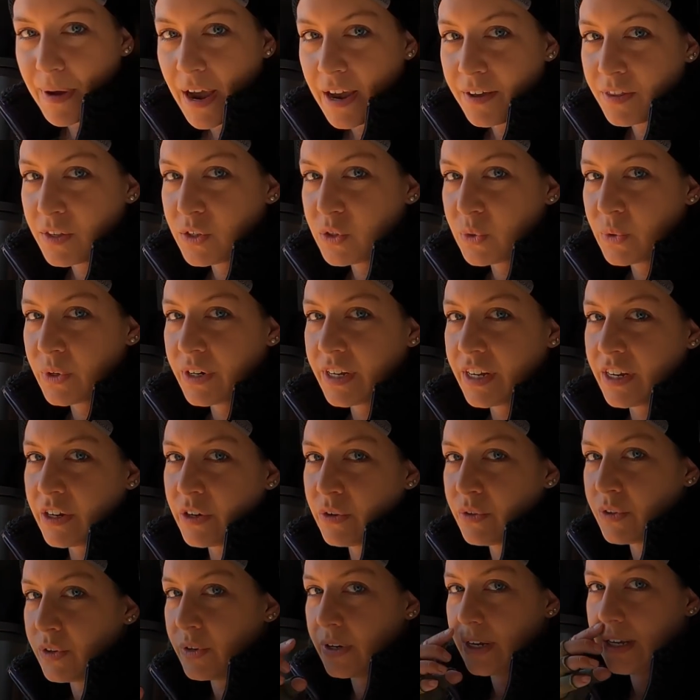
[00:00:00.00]
By the door
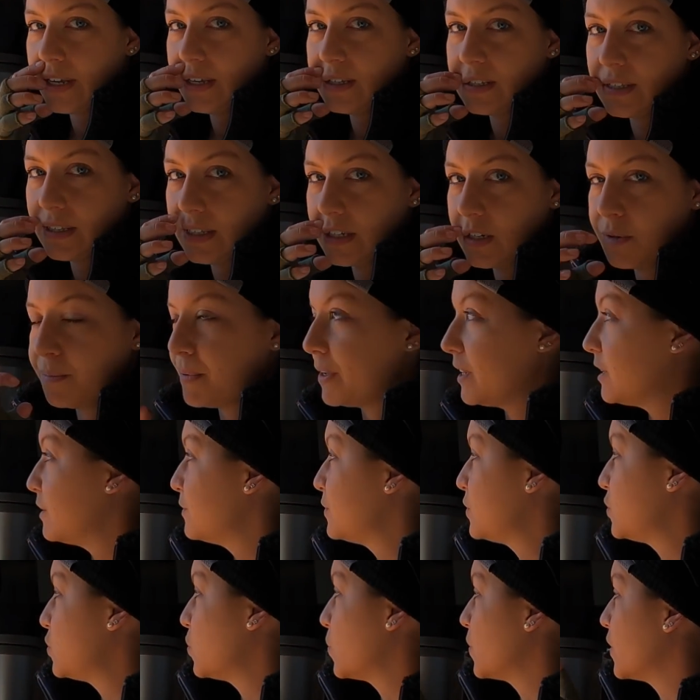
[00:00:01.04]
here, there is a little bit of
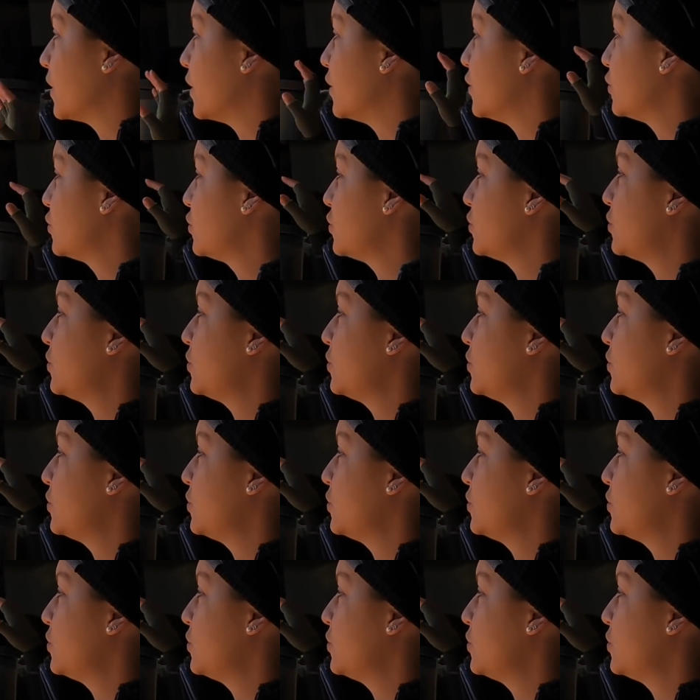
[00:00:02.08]
storage.